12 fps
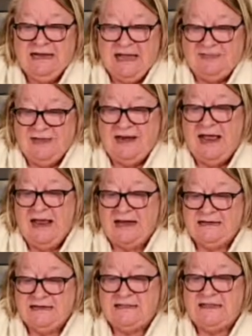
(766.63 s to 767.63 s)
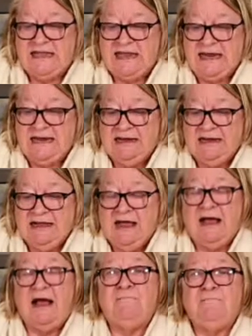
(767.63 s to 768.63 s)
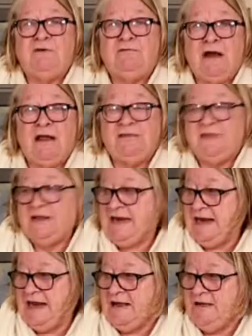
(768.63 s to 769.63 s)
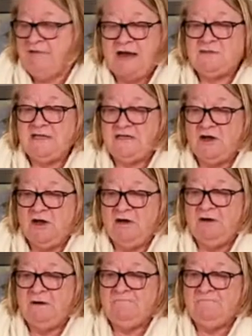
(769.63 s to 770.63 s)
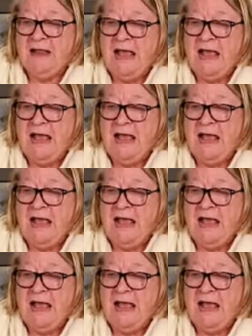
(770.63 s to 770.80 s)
And then I added the rapeseed oil